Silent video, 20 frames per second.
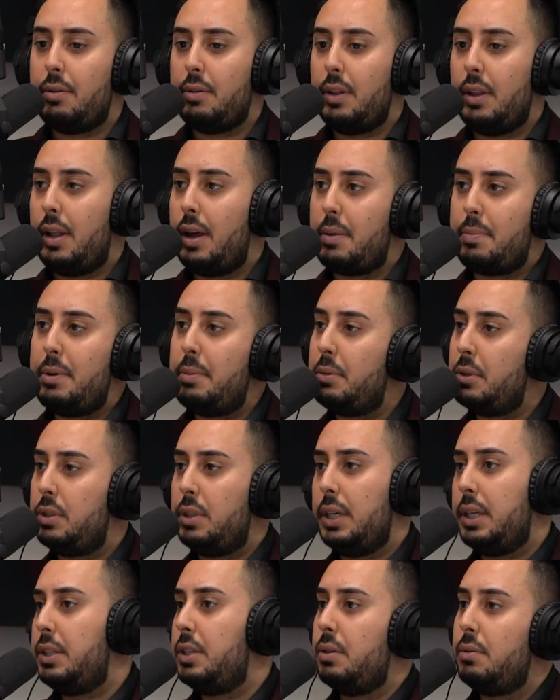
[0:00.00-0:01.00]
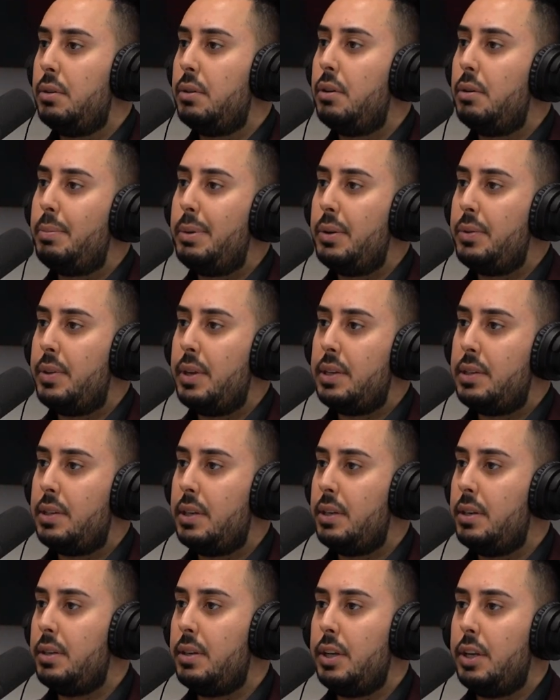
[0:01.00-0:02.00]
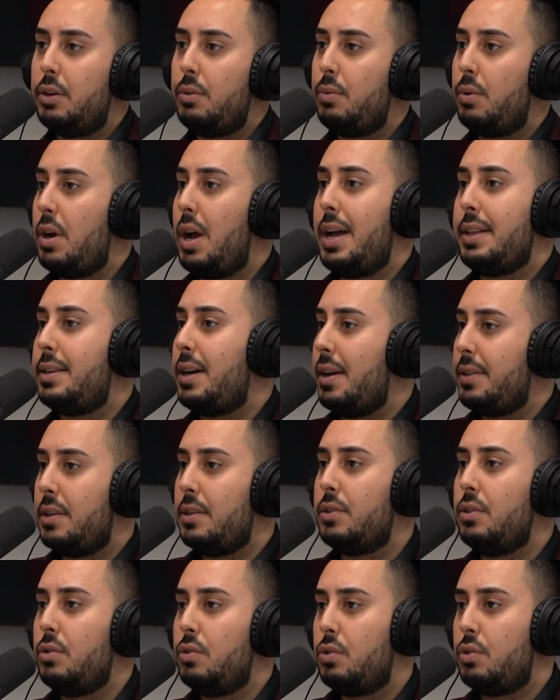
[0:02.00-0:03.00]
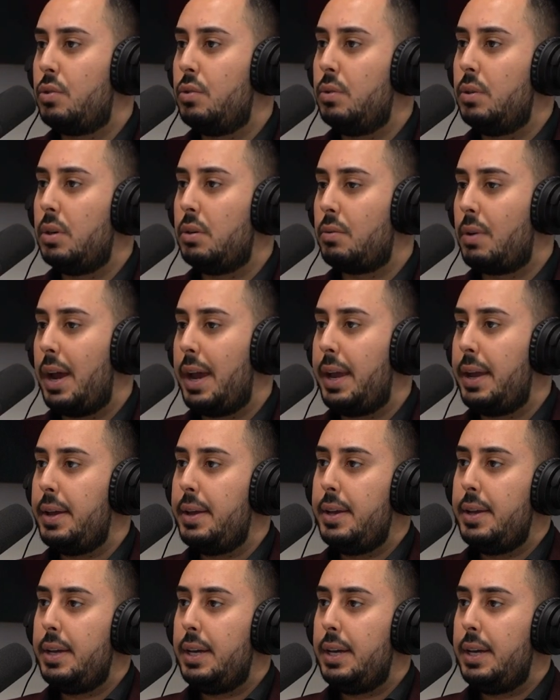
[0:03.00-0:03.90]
a lot of people like don't know about this, and you know, we're not taught this in school, right?